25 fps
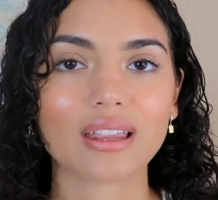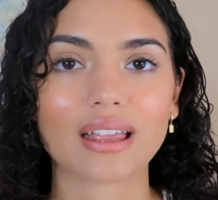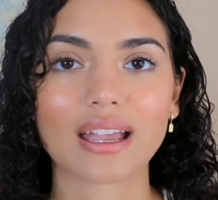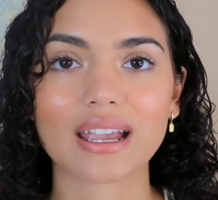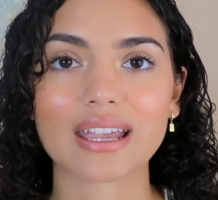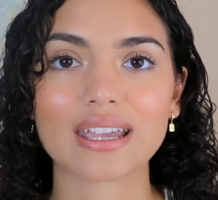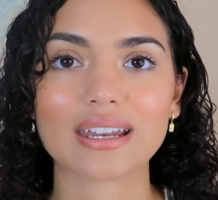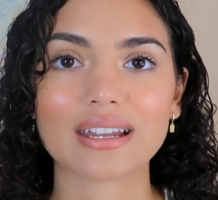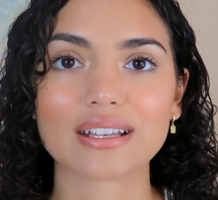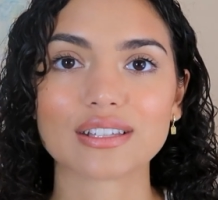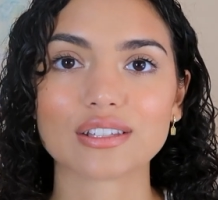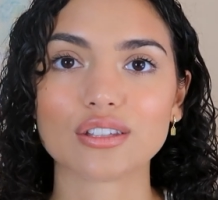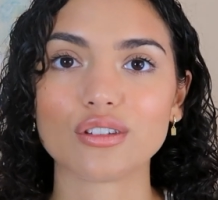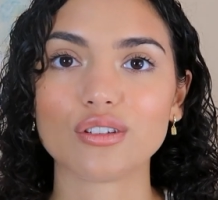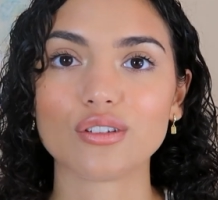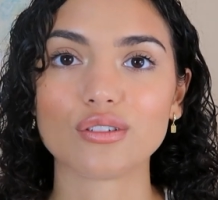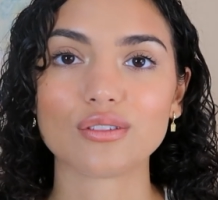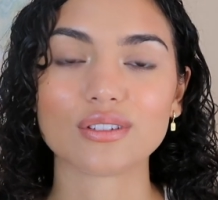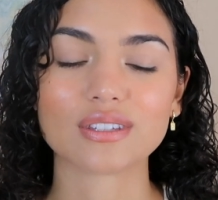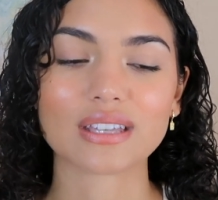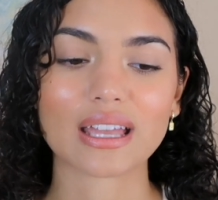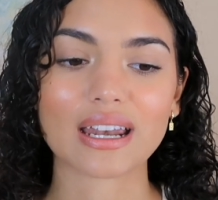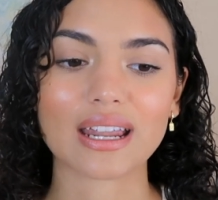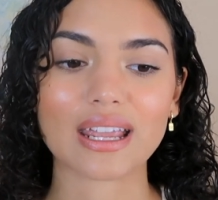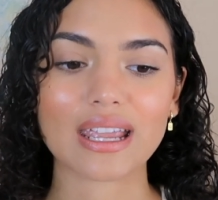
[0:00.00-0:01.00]
Like he doesn't
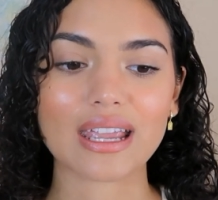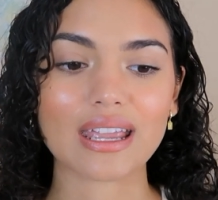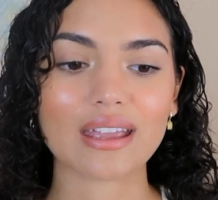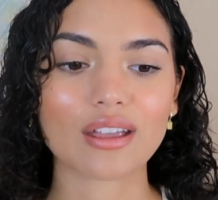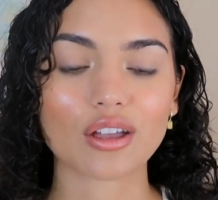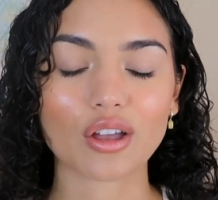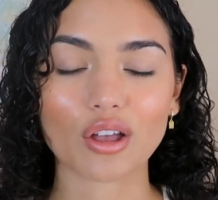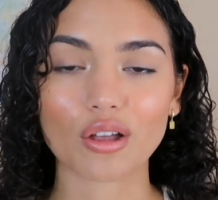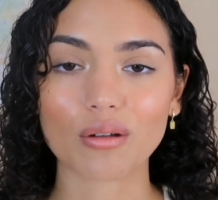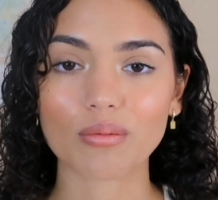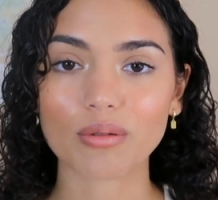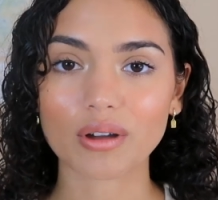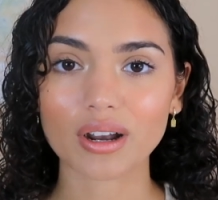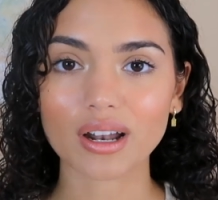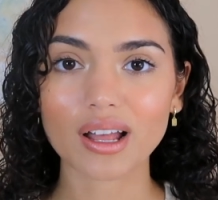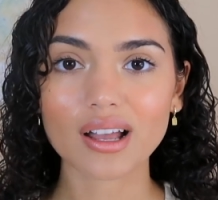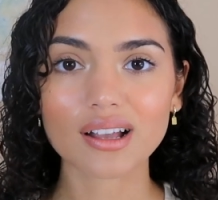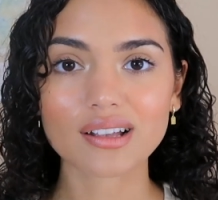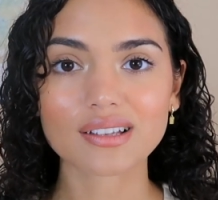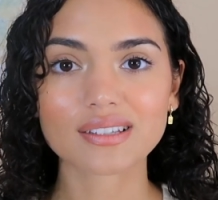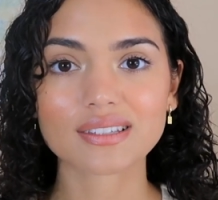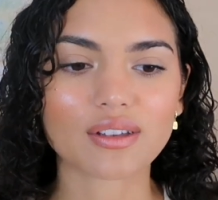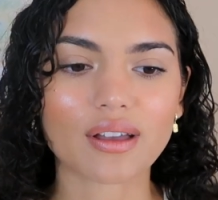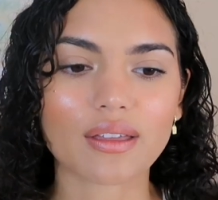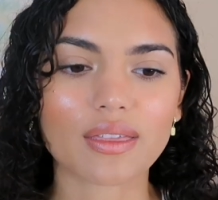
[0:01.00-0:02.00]
use any curl
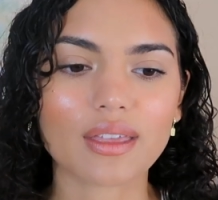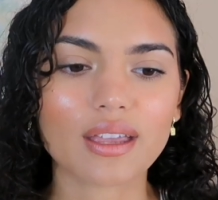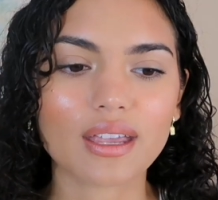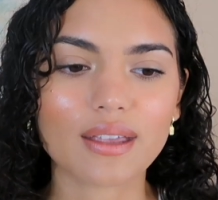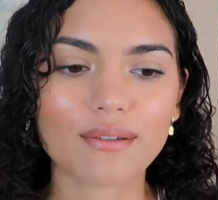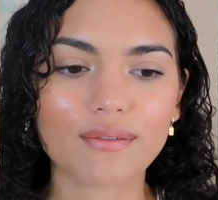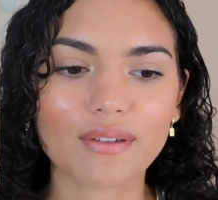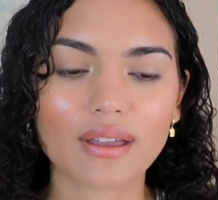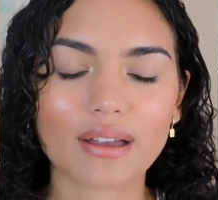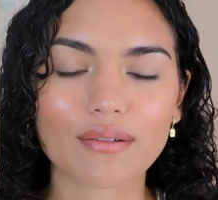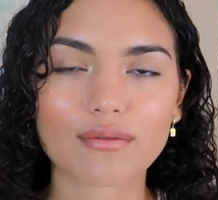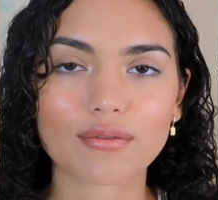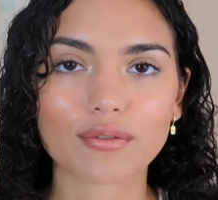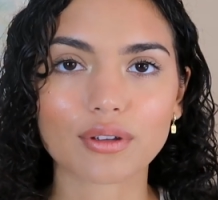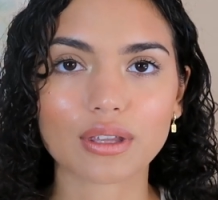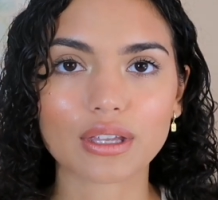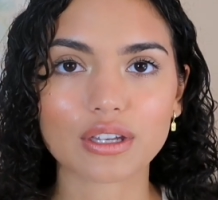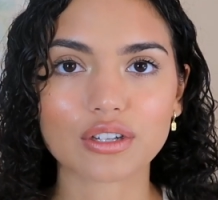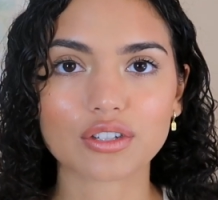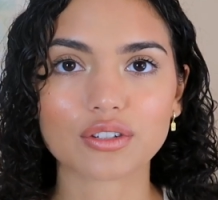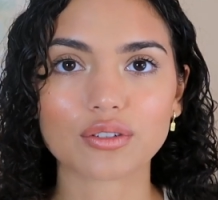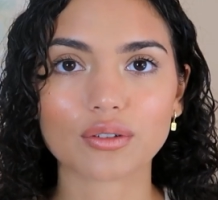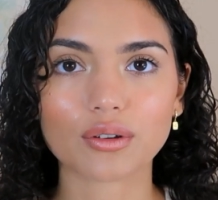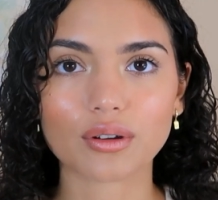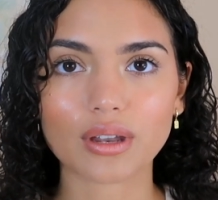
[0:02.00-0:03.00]
products. So I think if you have really
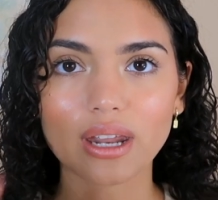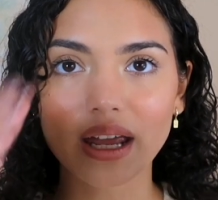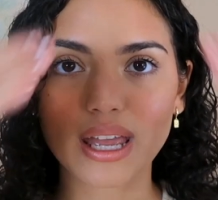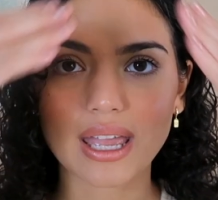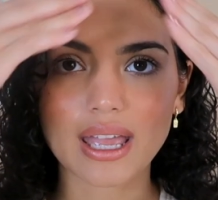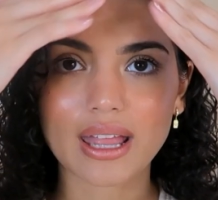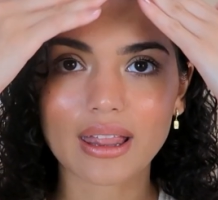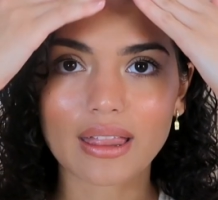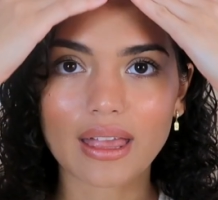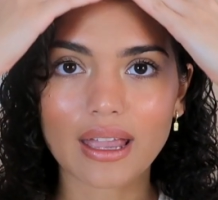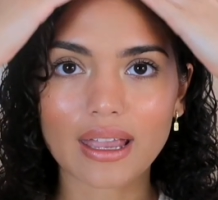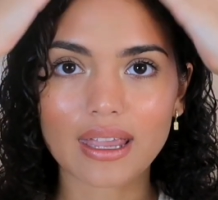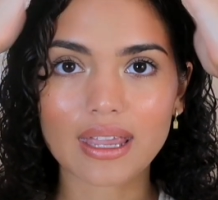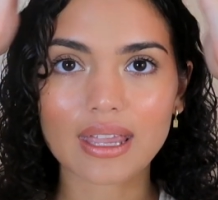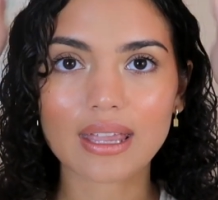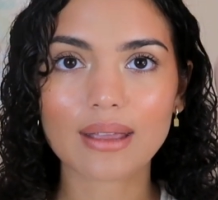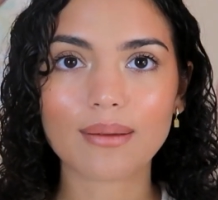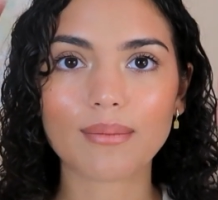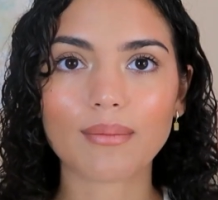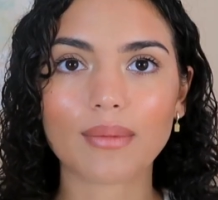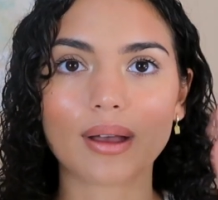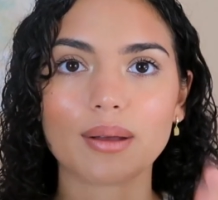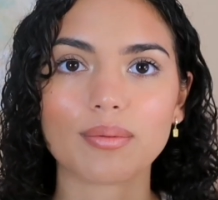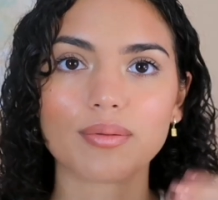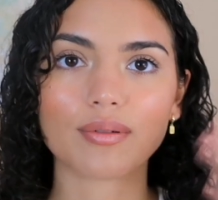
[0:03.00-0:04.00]
short hair like
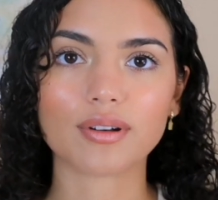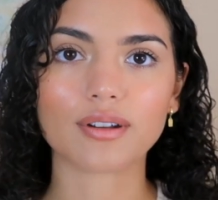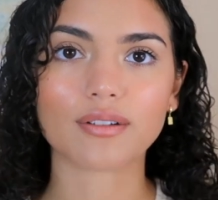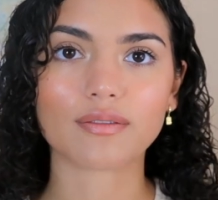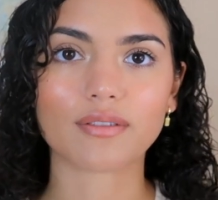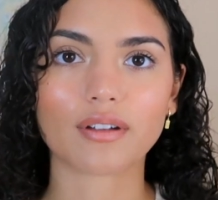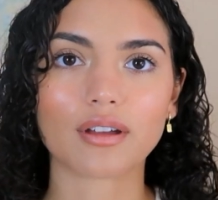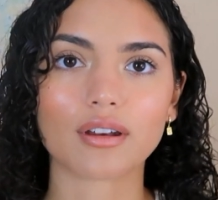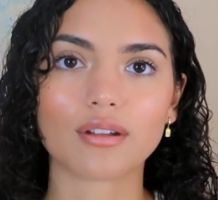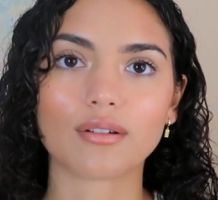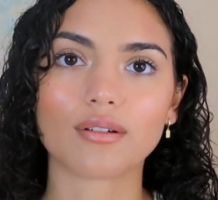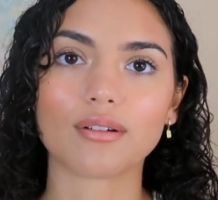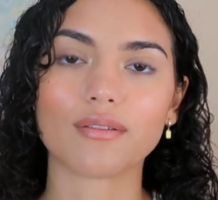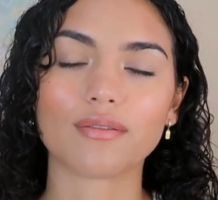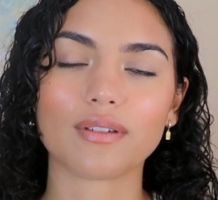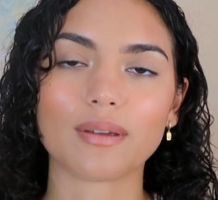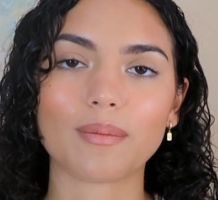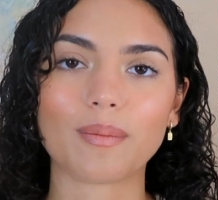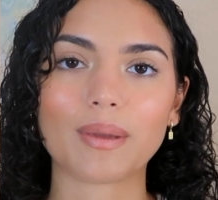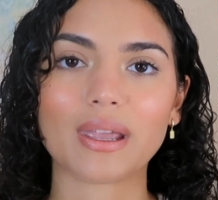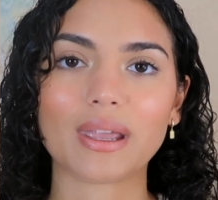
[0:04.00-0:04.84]
him, I'll put a photo of him